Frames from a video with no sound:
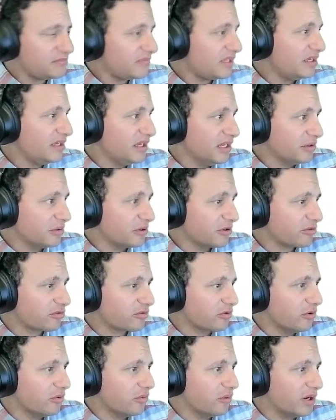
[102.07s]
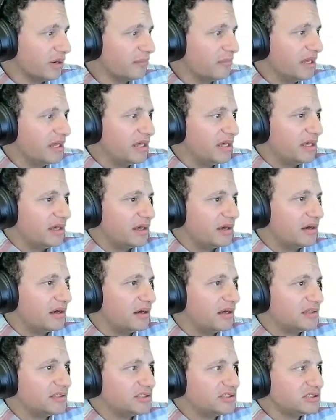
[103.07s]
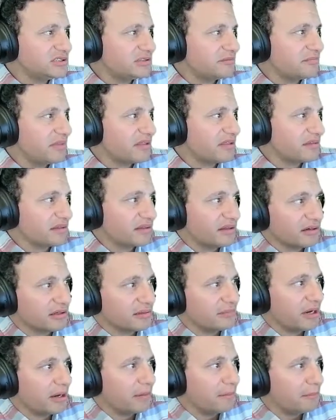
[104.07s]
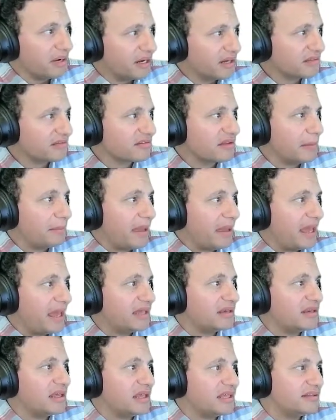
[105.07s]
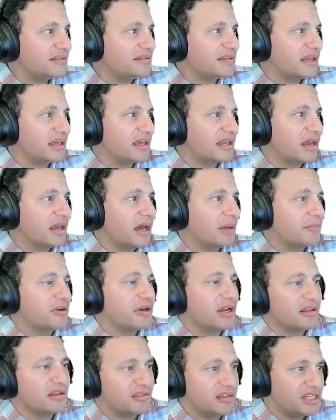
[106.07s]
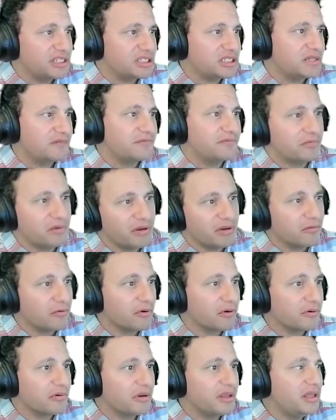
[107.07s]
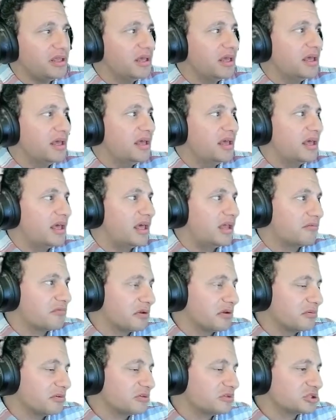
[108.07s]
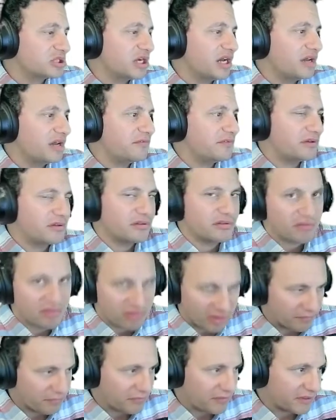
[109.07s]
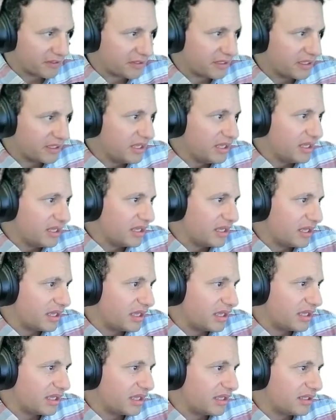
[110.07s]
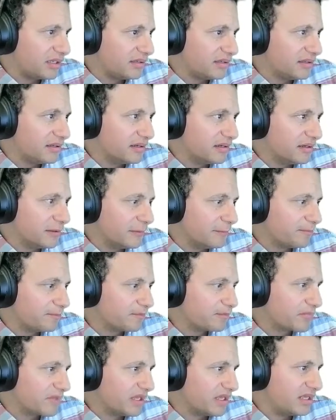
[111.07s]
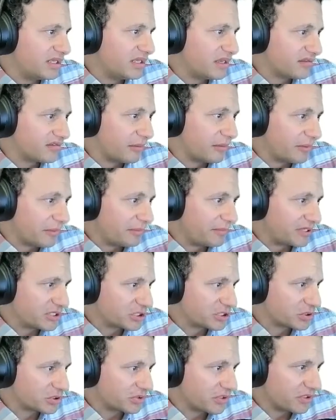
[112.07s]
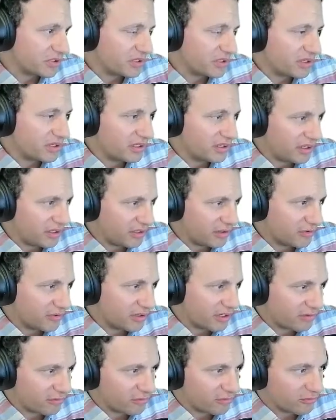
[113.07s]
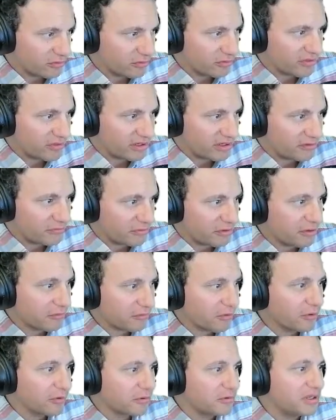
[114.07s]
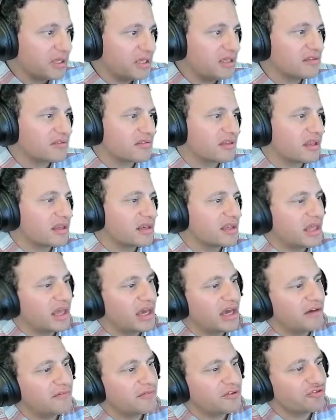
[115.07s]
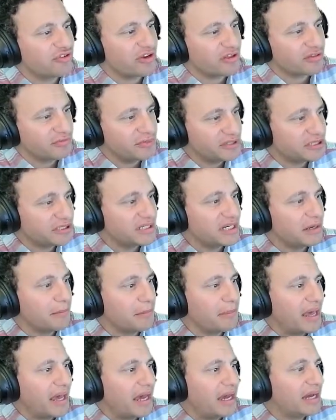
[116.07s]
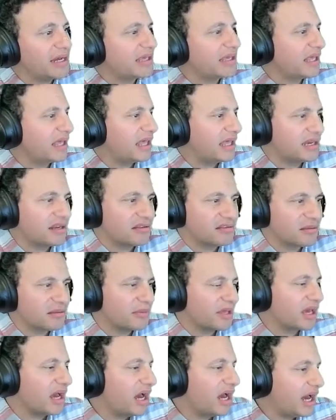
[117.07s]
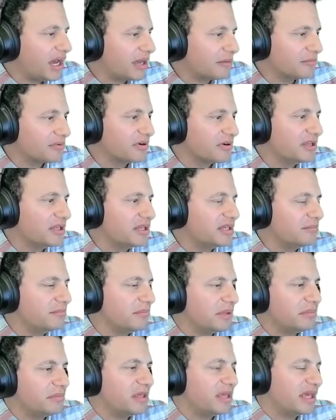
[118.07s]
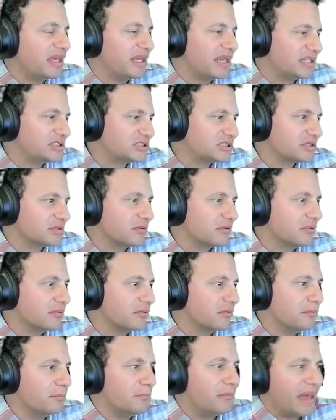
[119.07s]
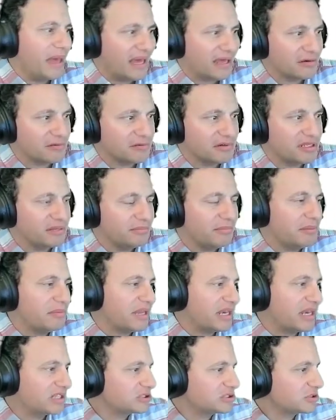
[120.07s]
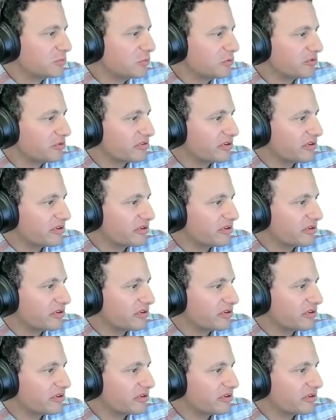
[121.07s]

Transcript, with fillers: Anyway, so um, uh, this is basically talking about Mazda patent hint at hybridization of three rotary and rear wheel drive something. And um, uh, there's a couple of pictures showing you the here go that's so those are the three rotaries and you have a transmission in the back and there's some like hybrid maybe electrical battery maybe electric motors in the